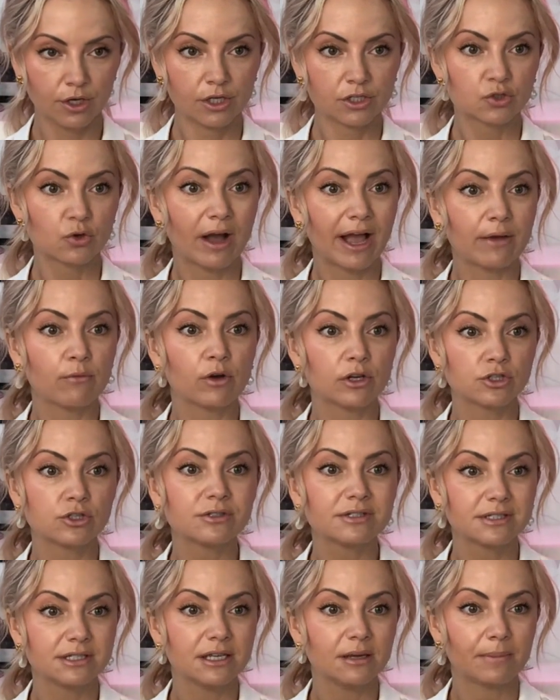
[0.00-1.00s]
So I want to
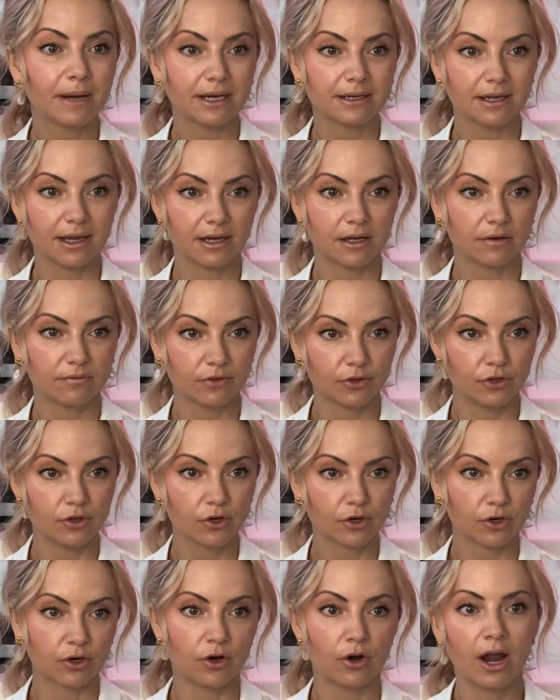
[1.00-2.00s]
see by the end of the
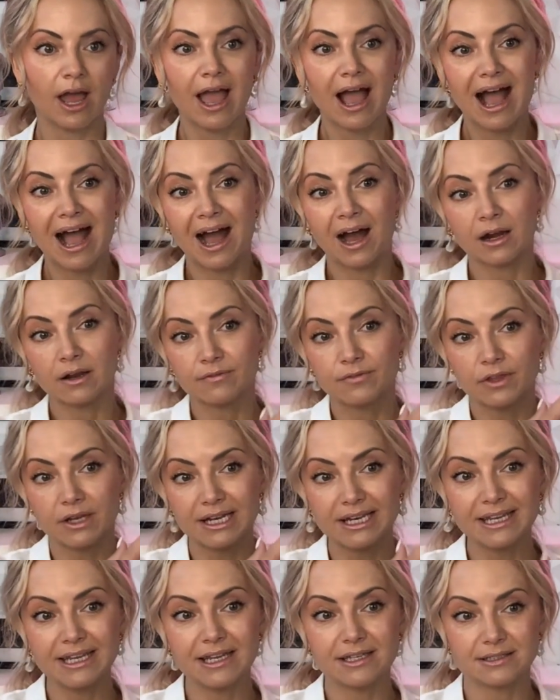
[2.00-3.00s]
year, out of the
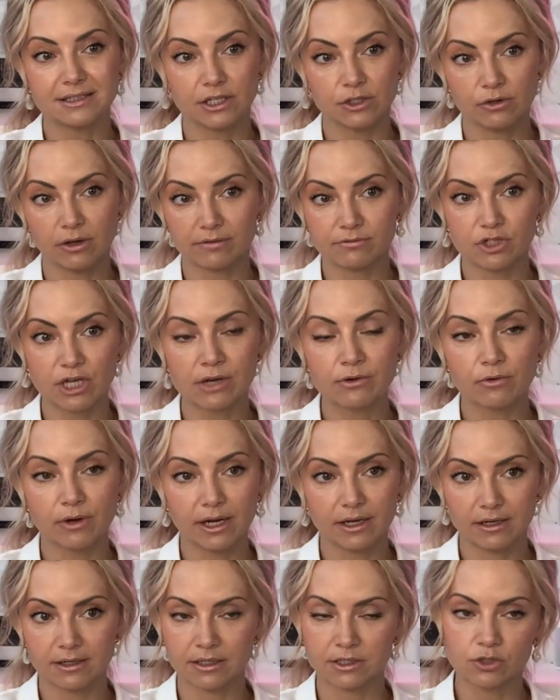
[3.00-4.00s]
leads that you have
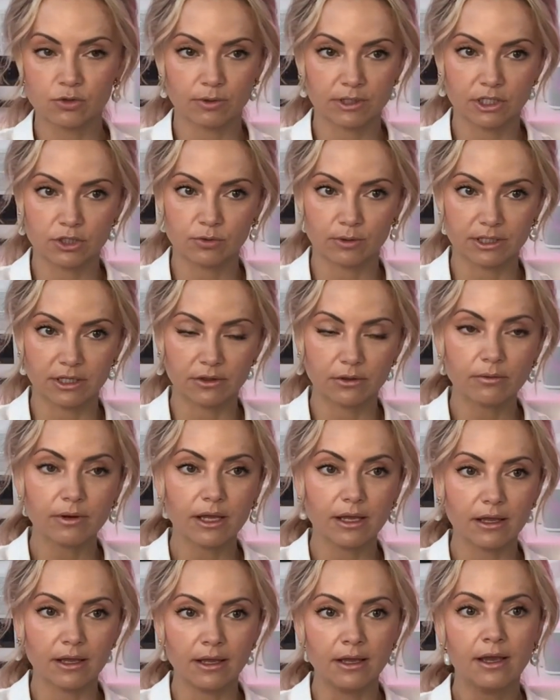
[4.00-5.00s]
generated in twenty
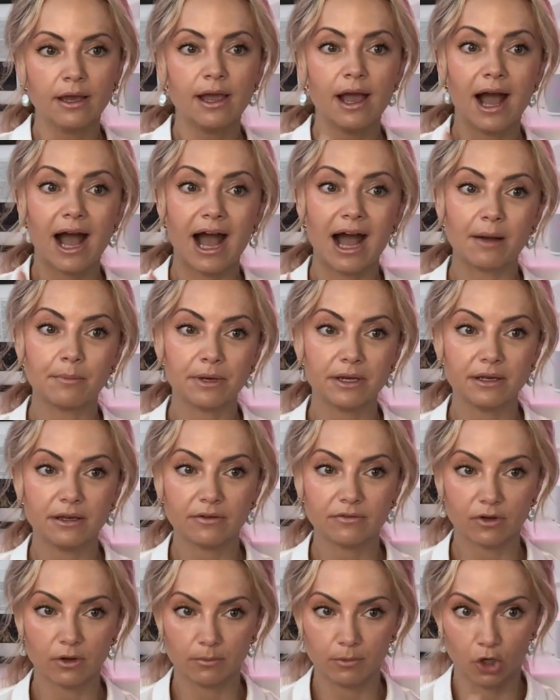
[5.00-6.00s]
twenty-three, how many
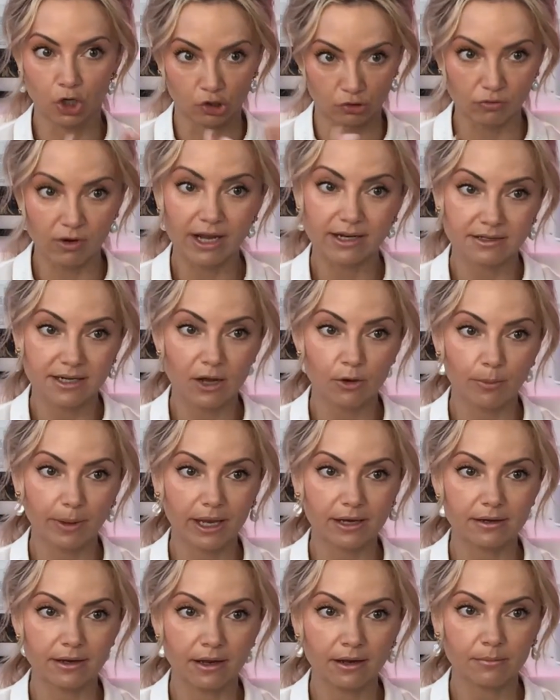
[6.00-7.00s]
of them are right now
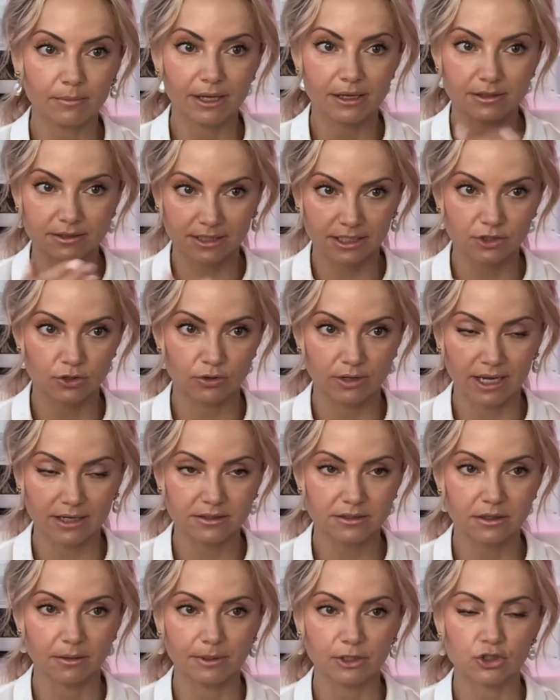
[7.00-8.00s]
pending, because that's your
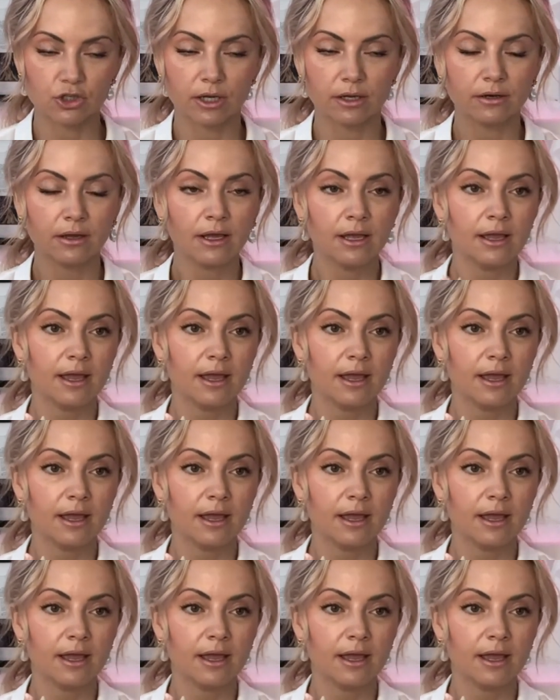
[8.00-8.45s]
next commission,